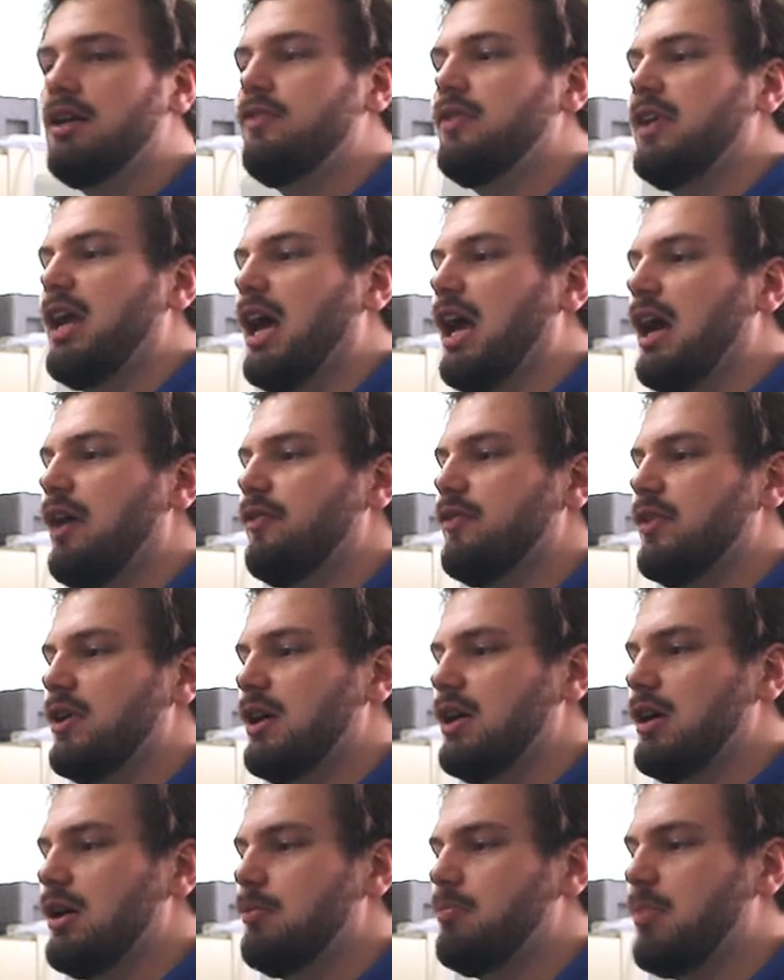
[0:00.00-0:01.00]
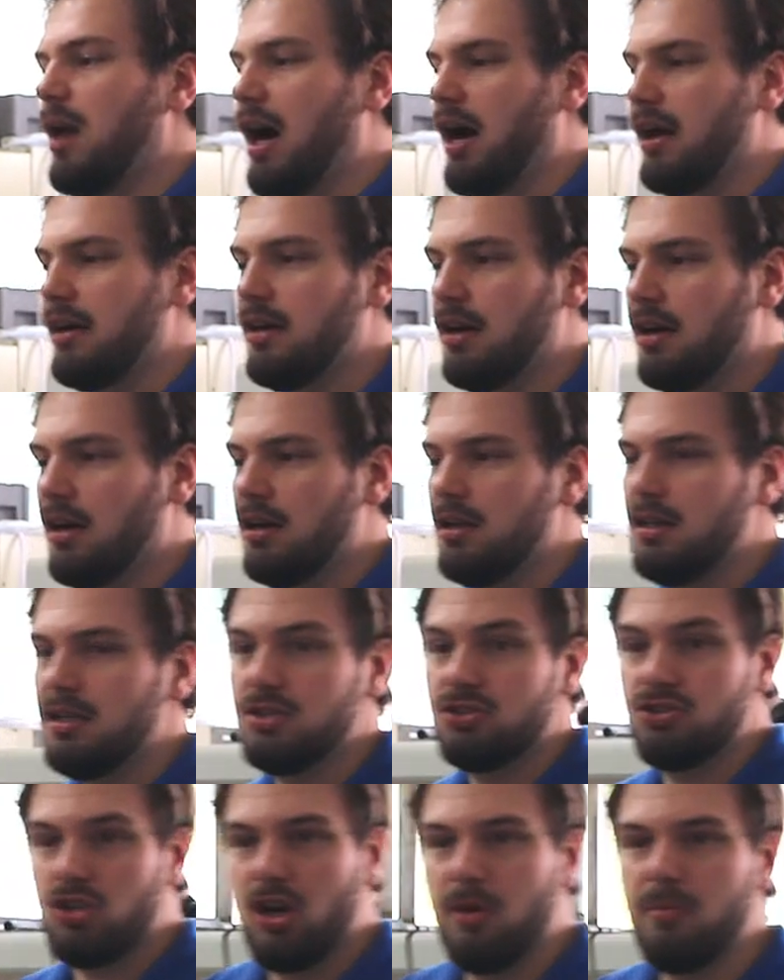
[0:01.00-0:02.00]
we have a partner
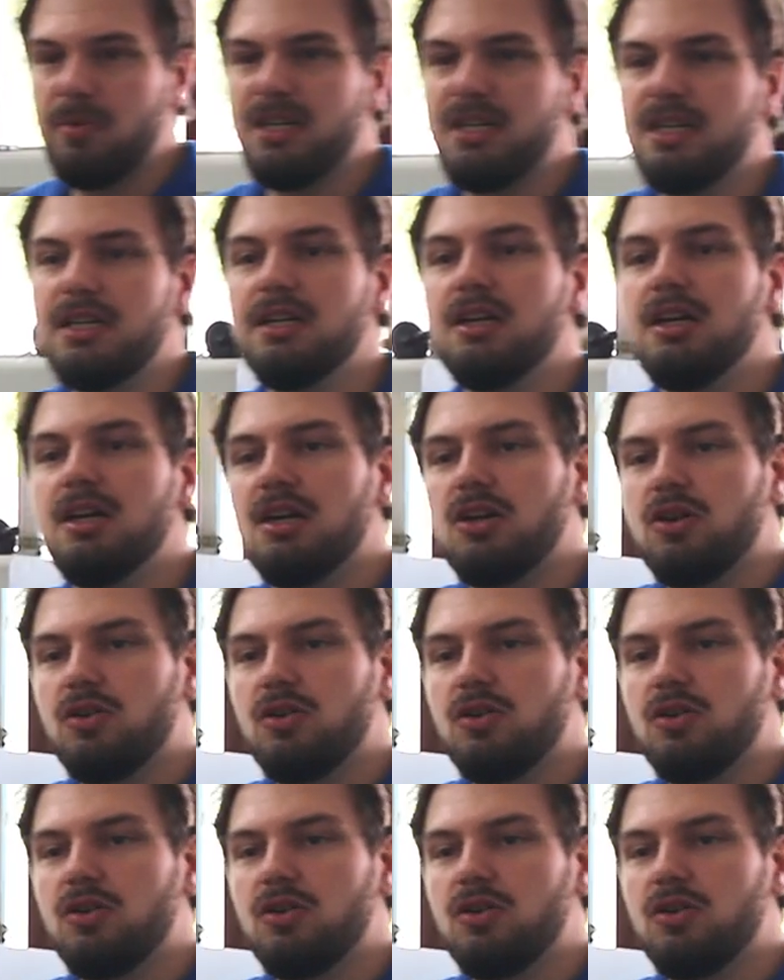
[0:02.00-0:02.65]
in Germany